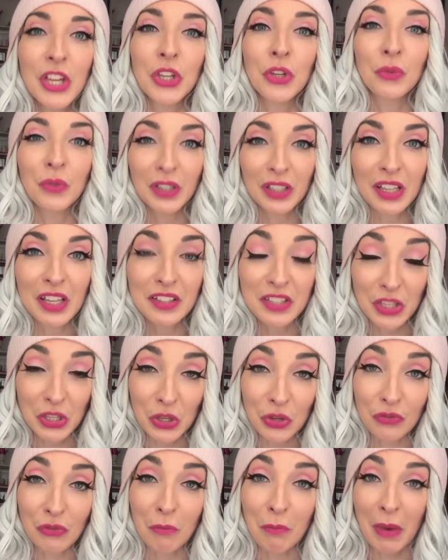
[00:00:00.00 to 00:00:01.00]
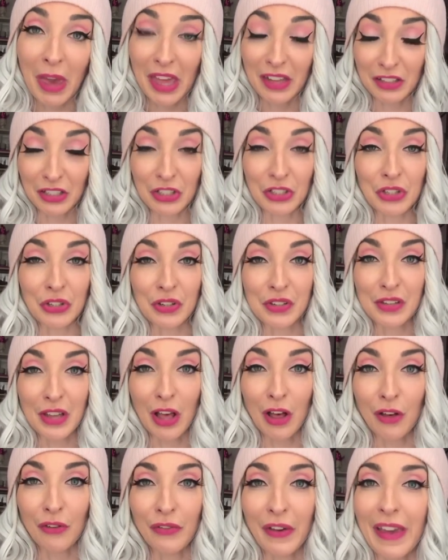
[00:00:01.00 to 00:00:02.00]
you realize that you've abandoned
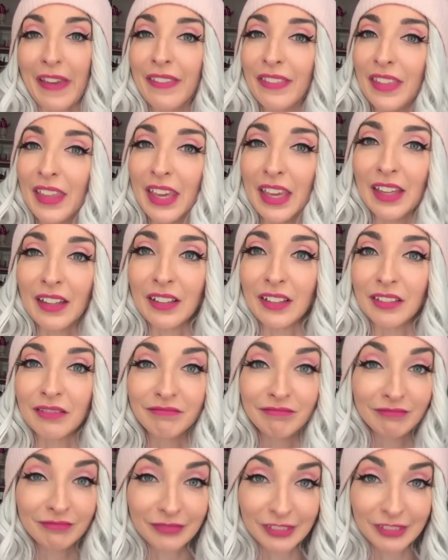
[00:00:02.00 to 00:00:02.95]
yourself, and then